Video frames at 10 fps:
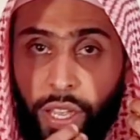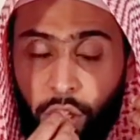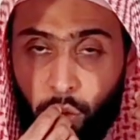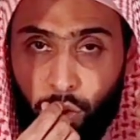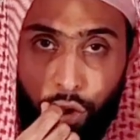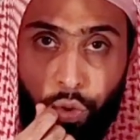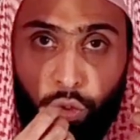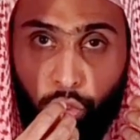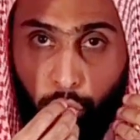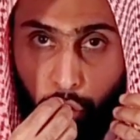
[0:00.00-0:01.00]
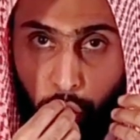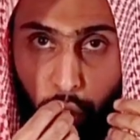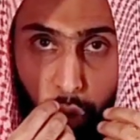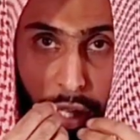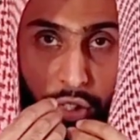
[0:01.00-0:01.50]

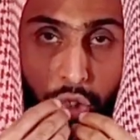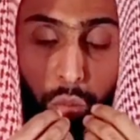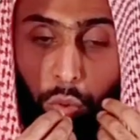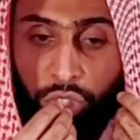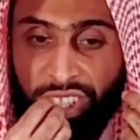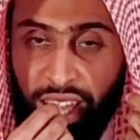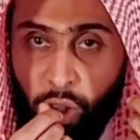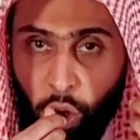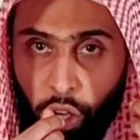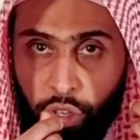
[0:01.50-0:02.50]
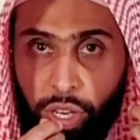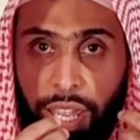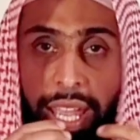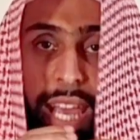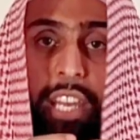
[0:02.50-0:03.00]
you can suck on
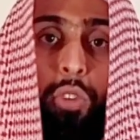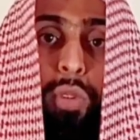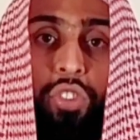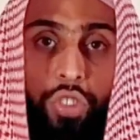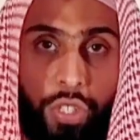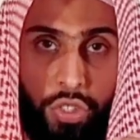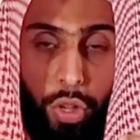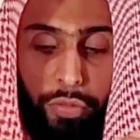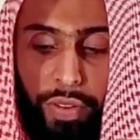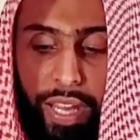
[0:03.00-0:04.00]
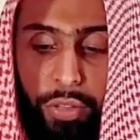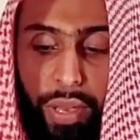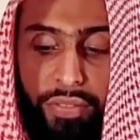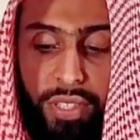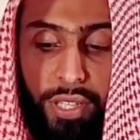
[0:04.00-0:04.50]
and it will dissolve. Like you
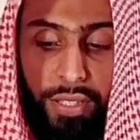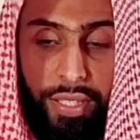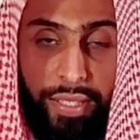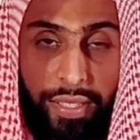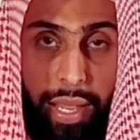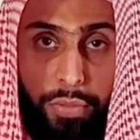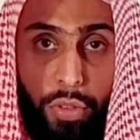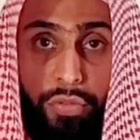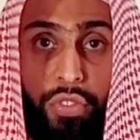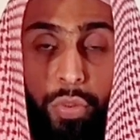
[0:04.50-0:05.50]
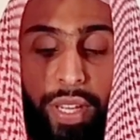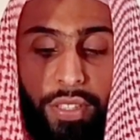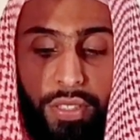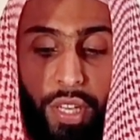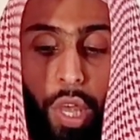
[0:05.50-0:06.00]
have certain types of
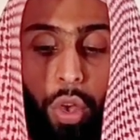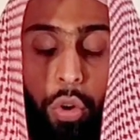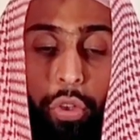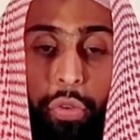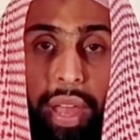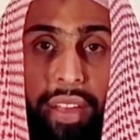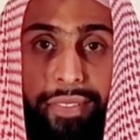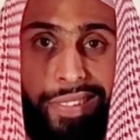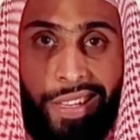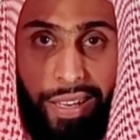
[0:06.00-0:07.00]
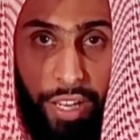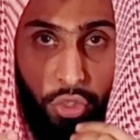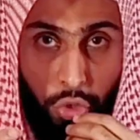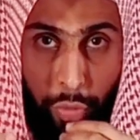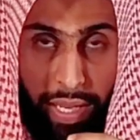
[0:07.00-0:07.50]
sweets, or you have
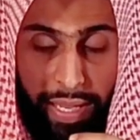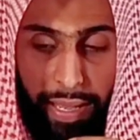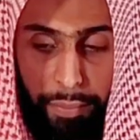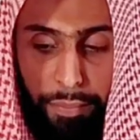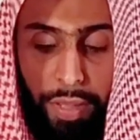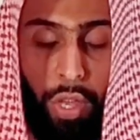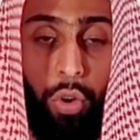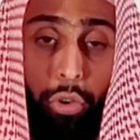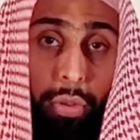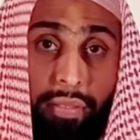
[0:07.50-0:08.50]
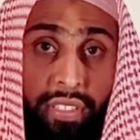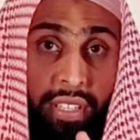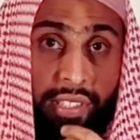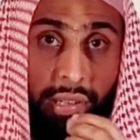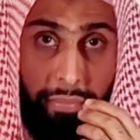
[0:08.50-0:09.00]
like chewing gum, or you have
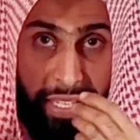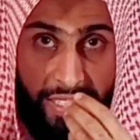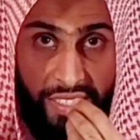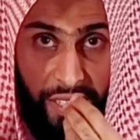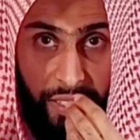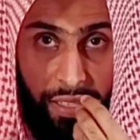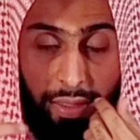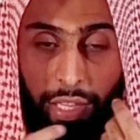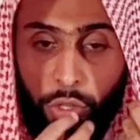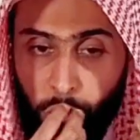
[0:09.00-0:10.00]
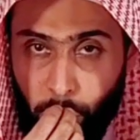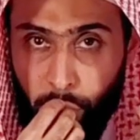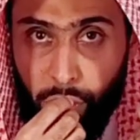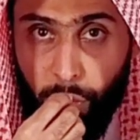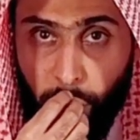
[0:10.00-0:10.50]
certain medicine that you
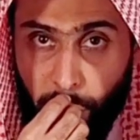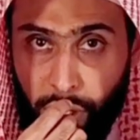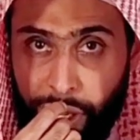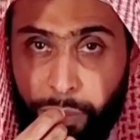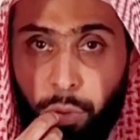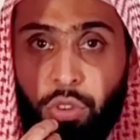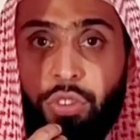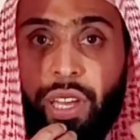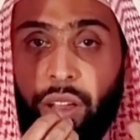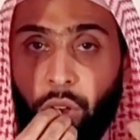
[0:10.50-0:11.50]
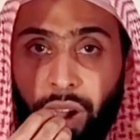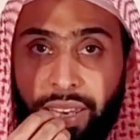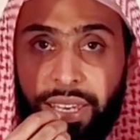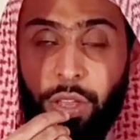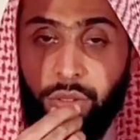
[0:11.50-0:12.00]
would keep on your tongue or
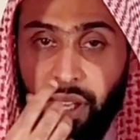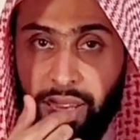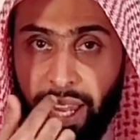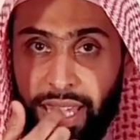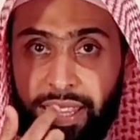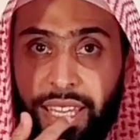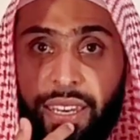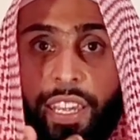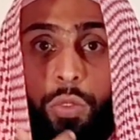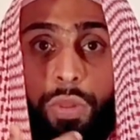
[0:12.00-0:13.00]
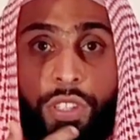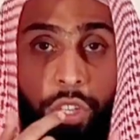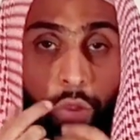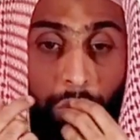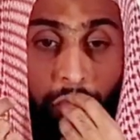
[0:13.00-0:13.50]
under your tongue, and then
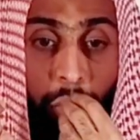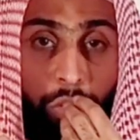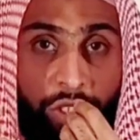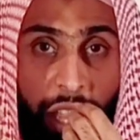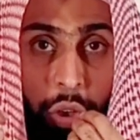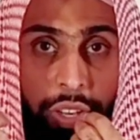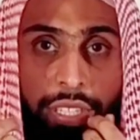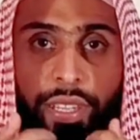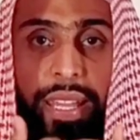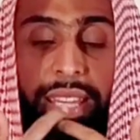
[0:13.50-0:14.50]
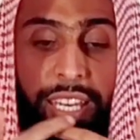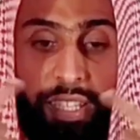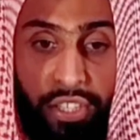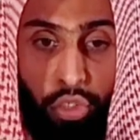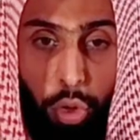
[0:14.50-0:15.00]
you suck on it and then
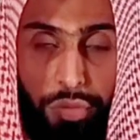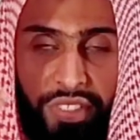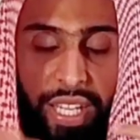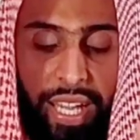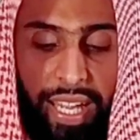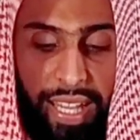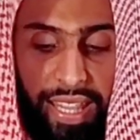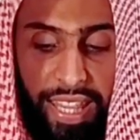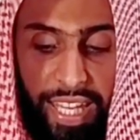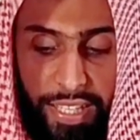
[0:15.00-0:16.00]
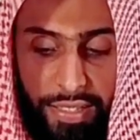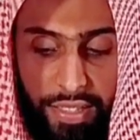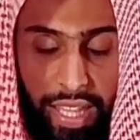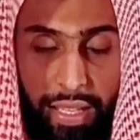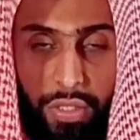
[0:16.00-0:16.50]
it dissolves. These
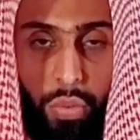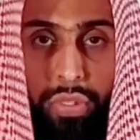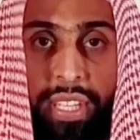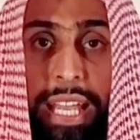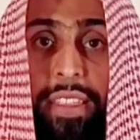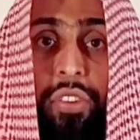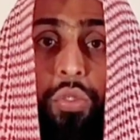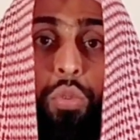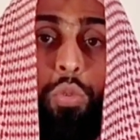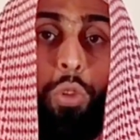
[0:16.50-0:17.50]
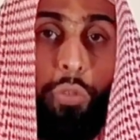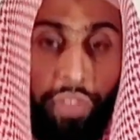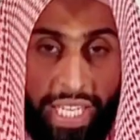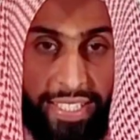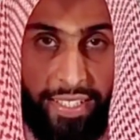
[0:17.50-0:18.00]
things would take the rule of
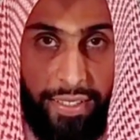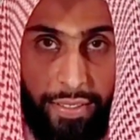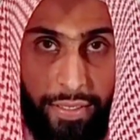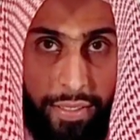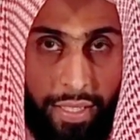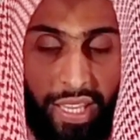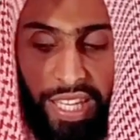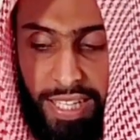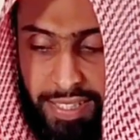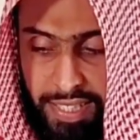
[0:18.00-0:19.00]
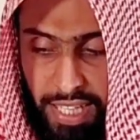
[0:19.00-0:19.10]
eating. In